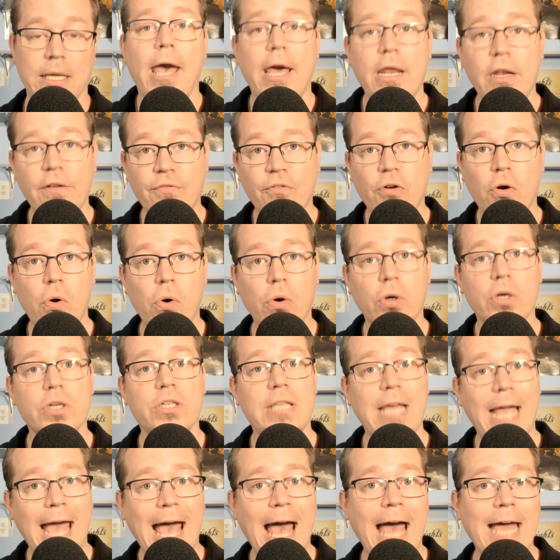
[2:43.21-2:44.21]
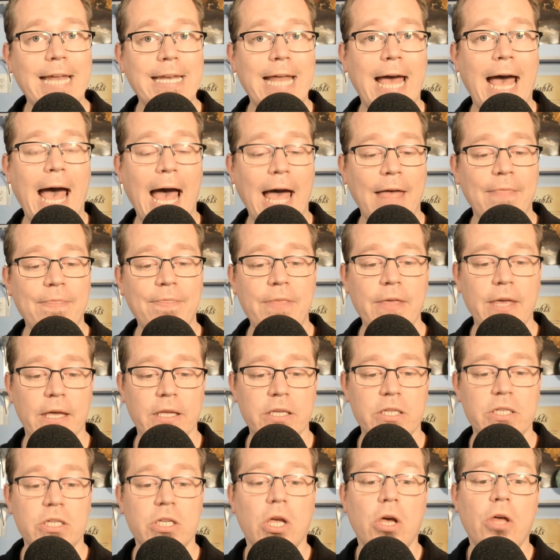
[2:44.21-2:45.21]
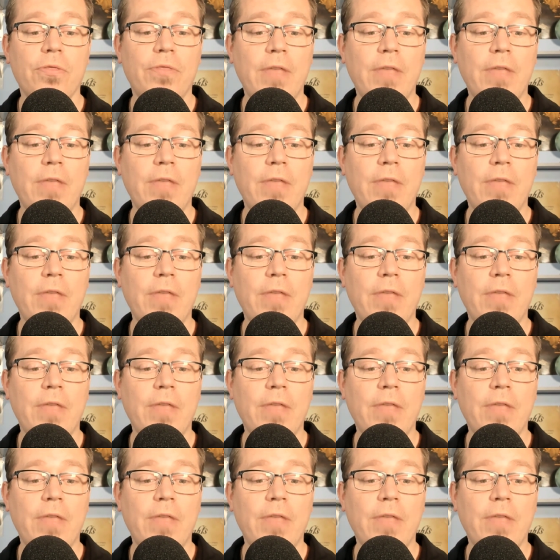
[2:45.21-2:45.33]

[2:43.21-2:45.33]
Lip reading: And of course, they had to add this.